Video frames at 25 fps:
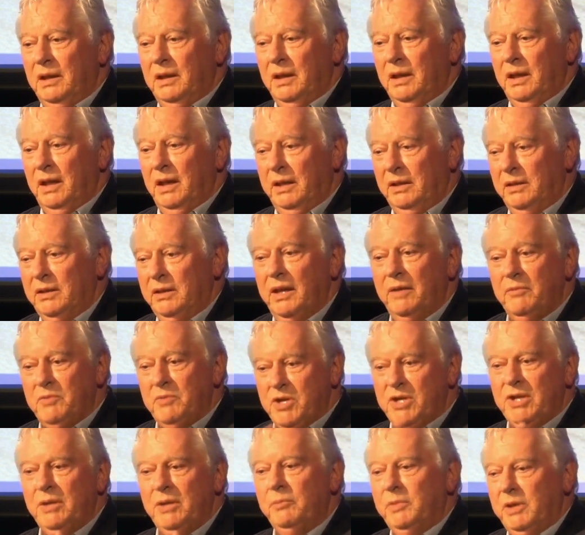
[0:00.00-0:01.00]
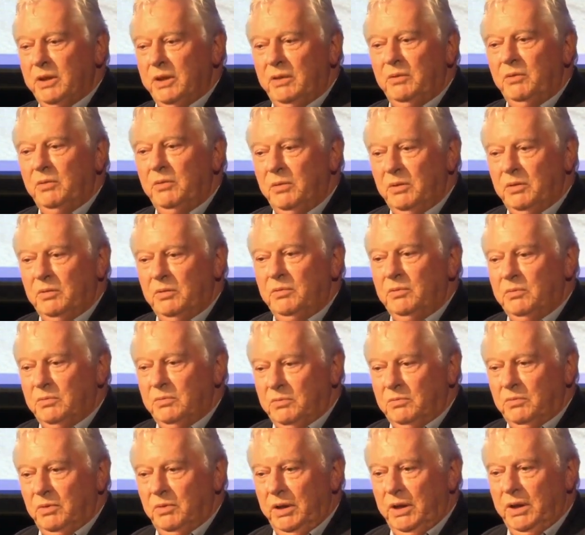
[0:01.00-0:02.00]
and that was something
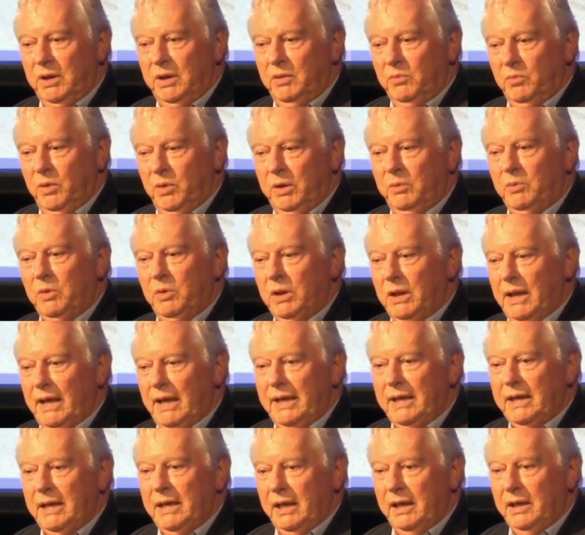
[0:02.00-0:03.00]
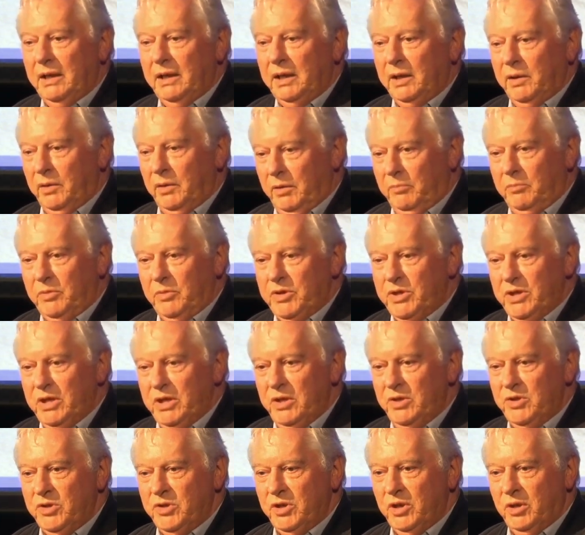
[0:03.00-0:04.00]
we, we were lacking. You know, our
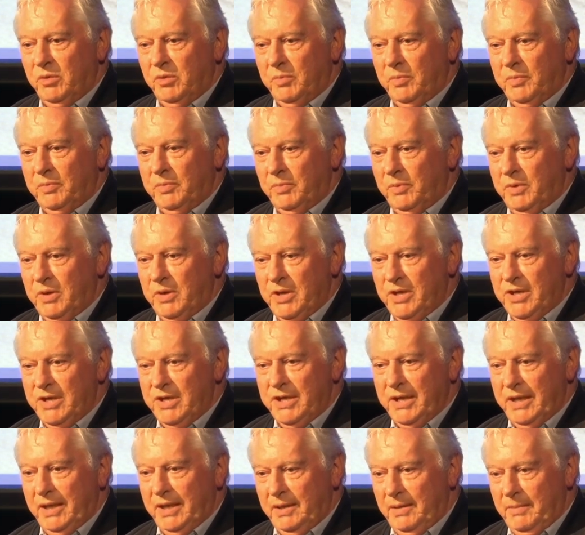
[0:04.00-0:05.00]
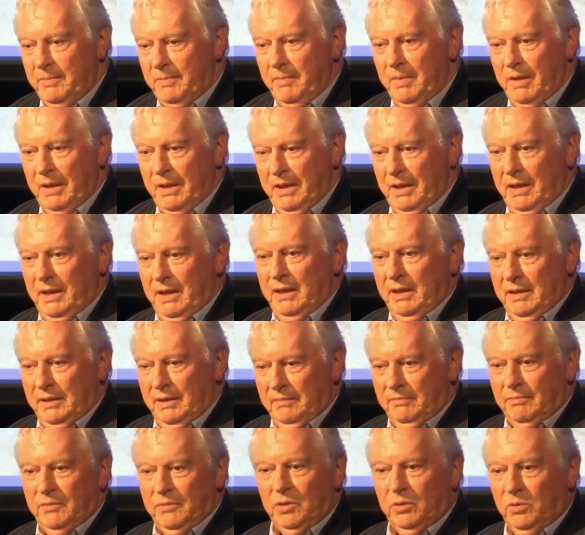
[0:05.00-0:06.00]
machine shop was uh,
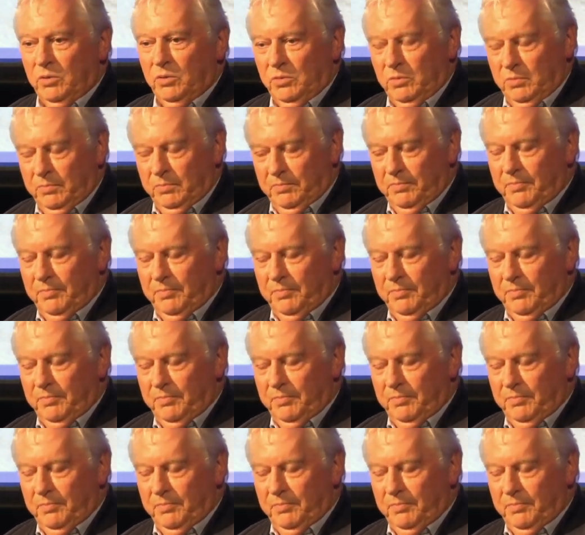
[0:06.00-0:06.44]
all